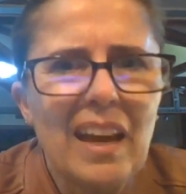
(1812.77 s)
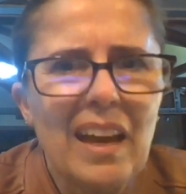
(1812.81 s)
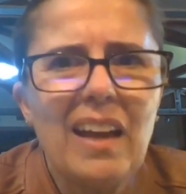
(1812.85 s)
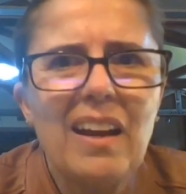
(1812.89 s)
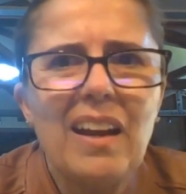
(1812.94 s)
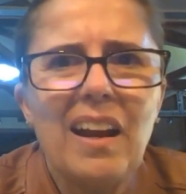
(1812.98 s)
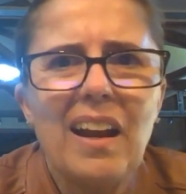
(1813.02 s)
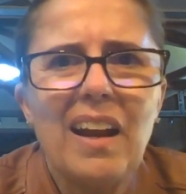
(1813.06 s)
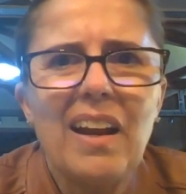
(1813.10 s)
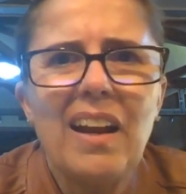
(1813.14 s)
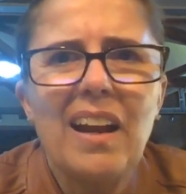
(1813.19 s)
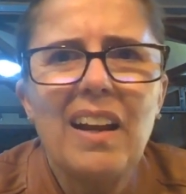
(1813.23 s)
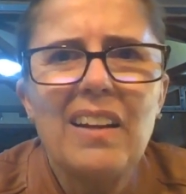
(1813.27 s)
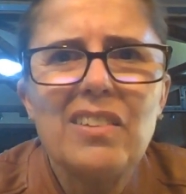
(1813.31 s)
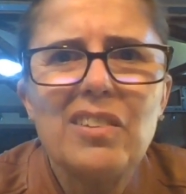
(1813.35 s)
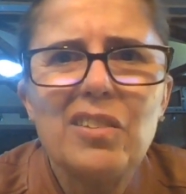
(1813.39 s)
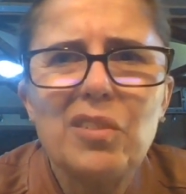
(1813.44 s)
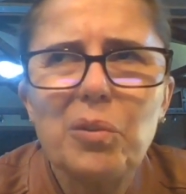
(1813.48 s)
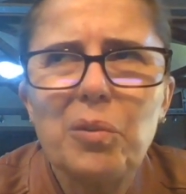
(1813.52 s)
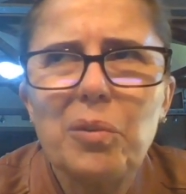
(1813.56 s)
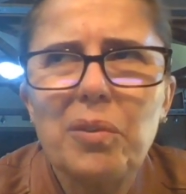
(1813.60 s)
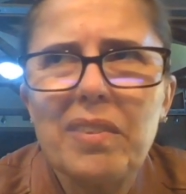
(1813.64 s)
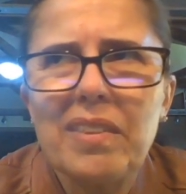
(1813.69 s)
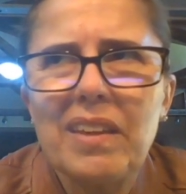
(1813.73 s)
and I
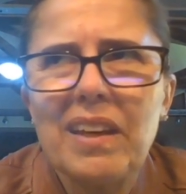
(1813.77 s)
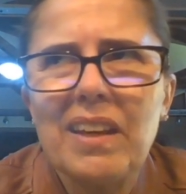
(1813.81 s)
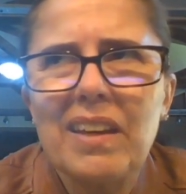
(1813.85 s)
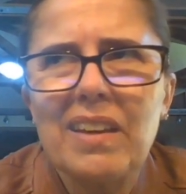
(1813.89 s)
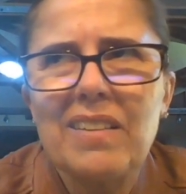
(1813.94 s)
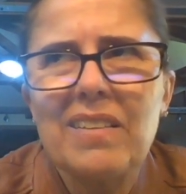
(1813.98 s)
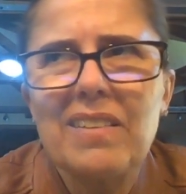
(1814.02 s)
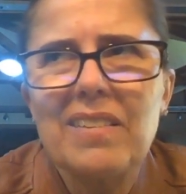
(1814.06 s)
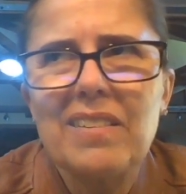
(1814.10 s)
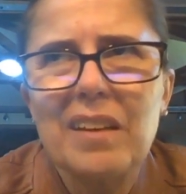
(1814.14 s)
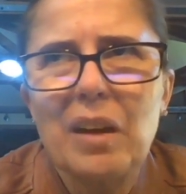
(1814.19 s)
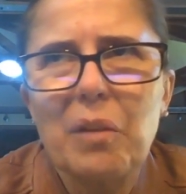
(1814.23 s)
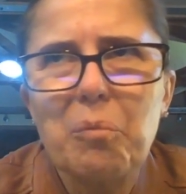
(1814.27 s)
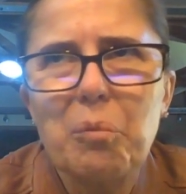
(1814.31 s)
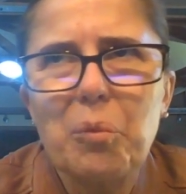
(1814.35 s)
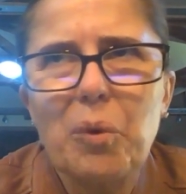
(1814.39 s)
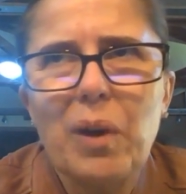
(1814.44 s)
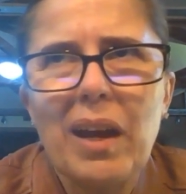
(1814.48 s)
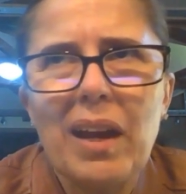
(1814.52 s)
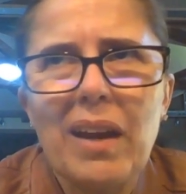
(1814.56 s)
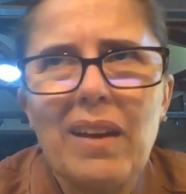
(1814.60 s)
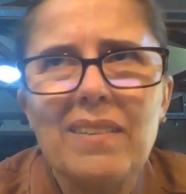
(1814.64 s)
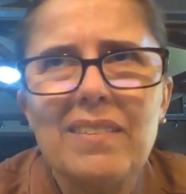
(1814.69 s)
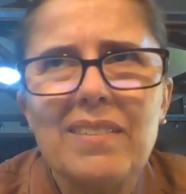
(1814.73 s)
do think in some
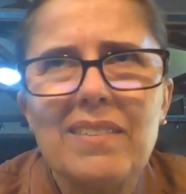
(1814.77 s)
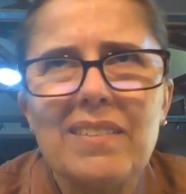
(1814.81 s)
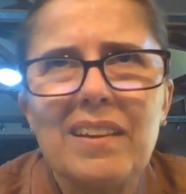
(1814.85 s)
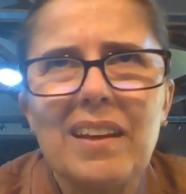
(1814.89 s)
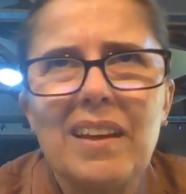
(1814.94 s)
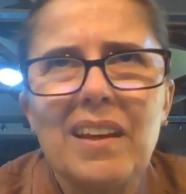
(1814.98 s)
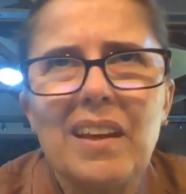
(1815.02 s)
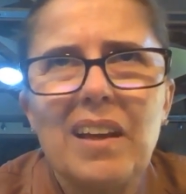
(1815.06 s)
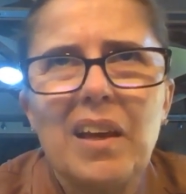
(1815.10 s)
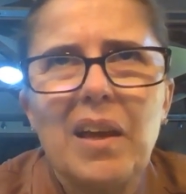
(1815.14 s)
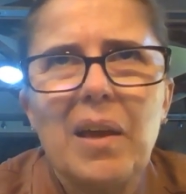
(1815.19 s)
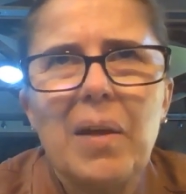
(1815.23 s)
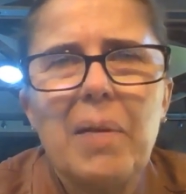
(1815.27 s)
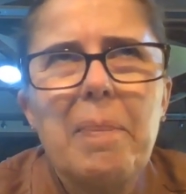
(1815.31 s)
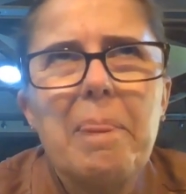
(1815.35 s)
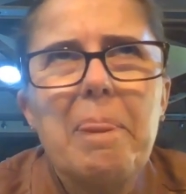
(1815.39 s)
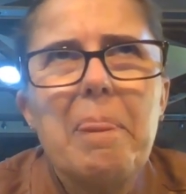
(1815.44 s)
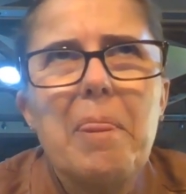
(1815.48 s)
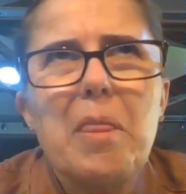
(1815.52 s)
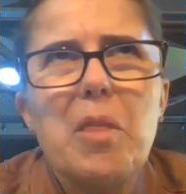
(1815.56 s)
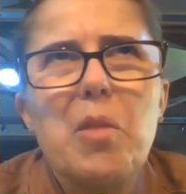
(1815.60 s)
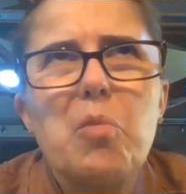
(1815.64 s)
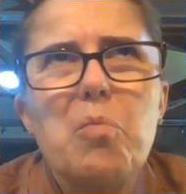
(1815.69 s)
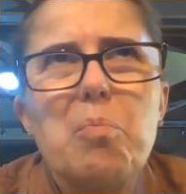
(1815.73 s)
ways,
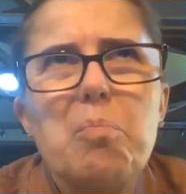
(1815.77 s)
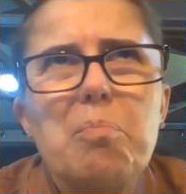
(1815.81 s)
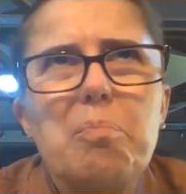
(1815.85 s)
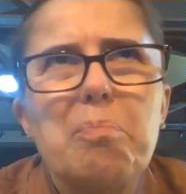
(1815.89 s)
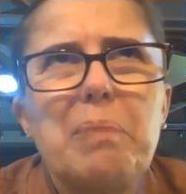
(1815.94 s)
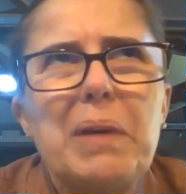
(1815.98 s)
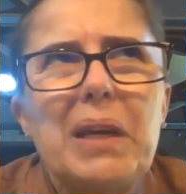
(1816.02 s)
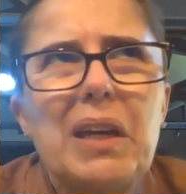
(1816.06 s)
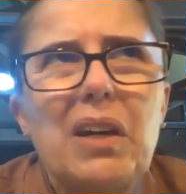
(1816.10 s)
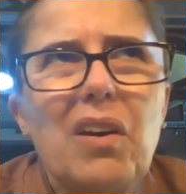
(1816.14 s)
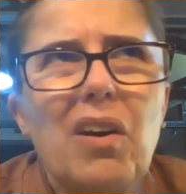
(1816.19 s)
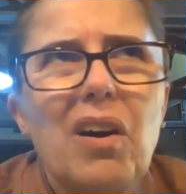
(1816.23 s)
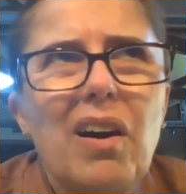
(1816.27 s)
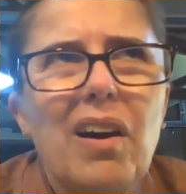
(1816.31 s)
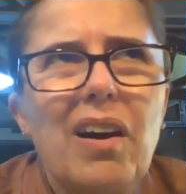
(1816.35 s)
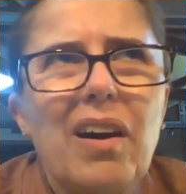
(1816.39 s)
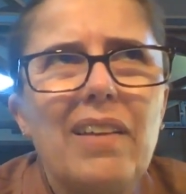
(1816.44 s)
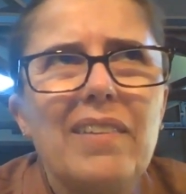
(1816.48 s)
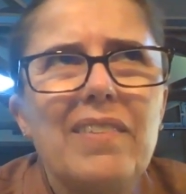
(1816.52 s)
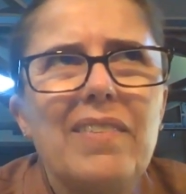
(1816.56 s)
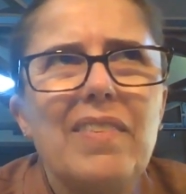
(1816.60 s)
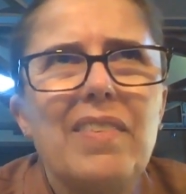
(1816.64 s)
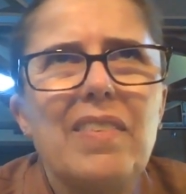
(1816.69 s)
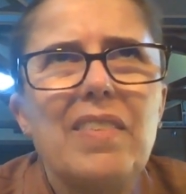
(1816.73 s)

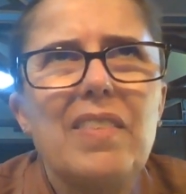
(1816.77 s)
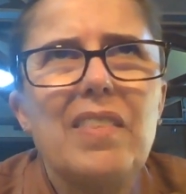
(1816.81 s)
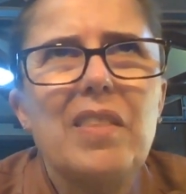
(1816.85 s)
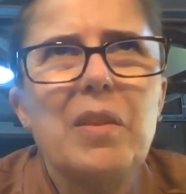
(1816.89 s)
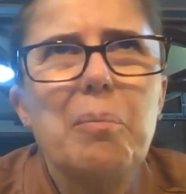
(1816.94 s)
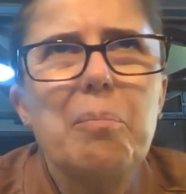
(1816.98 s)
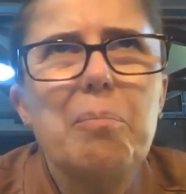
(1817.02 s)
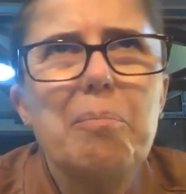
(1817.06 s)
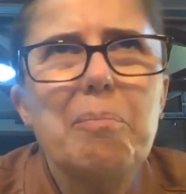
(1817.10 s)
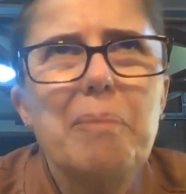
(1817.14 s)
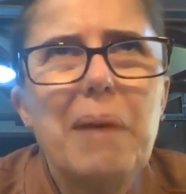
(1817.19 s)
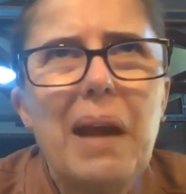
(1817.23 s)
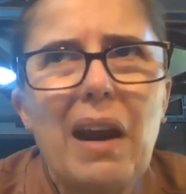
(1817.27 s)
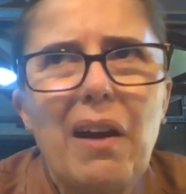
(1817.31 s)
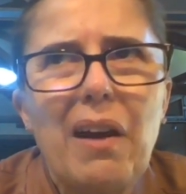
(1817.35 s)
because the